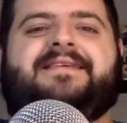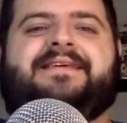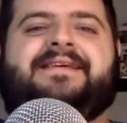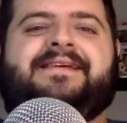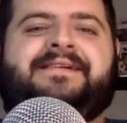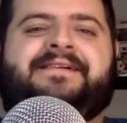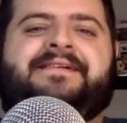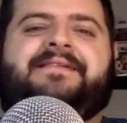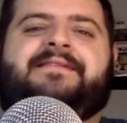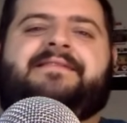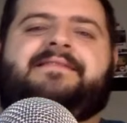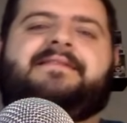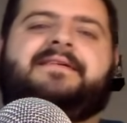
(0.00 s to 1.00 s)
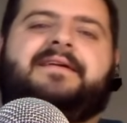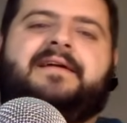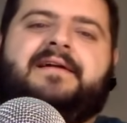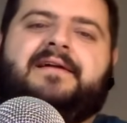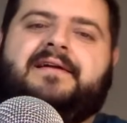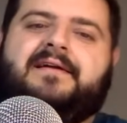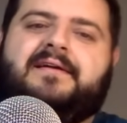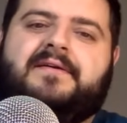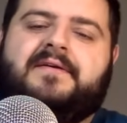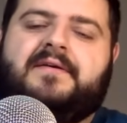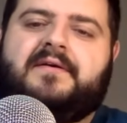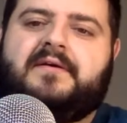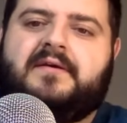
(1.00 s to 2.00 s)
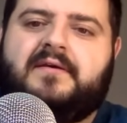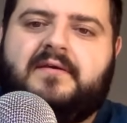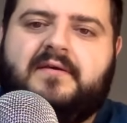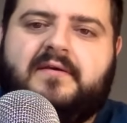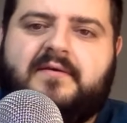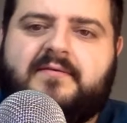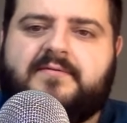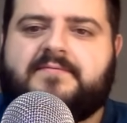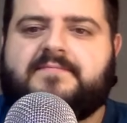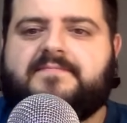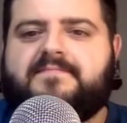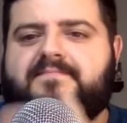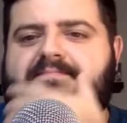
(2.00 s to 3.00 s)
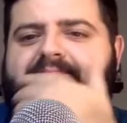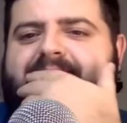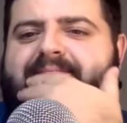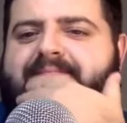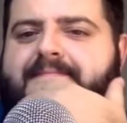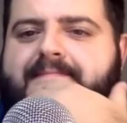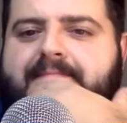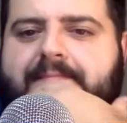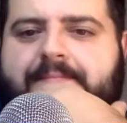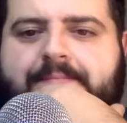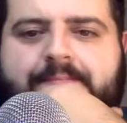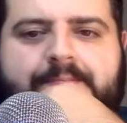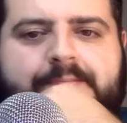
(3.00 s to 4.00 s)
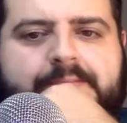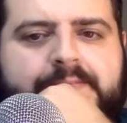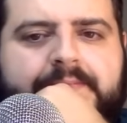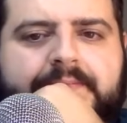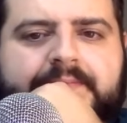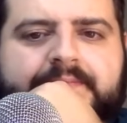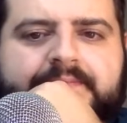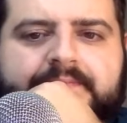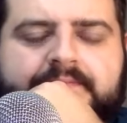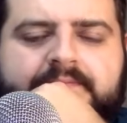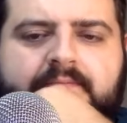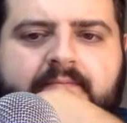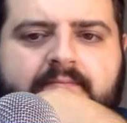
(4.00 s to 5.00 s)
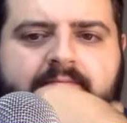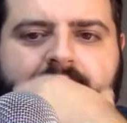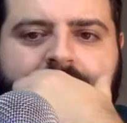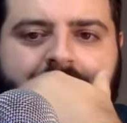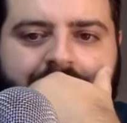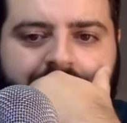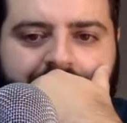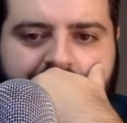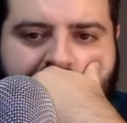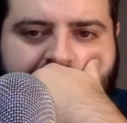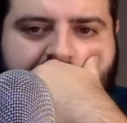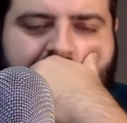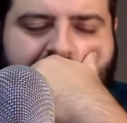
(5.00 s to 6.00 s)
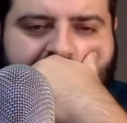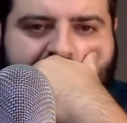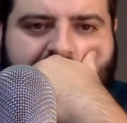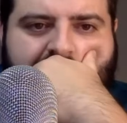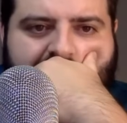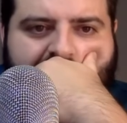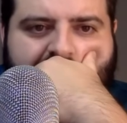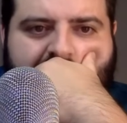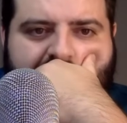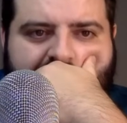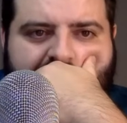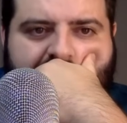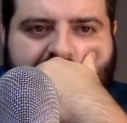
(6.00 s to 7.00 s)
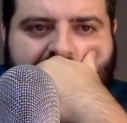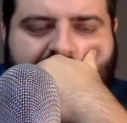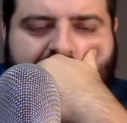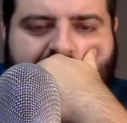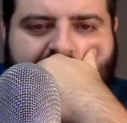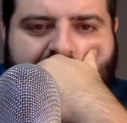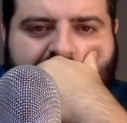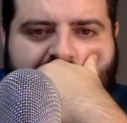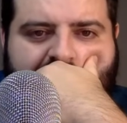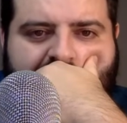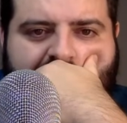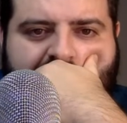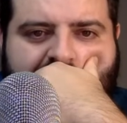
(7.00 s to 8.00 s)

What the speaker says: [no speech]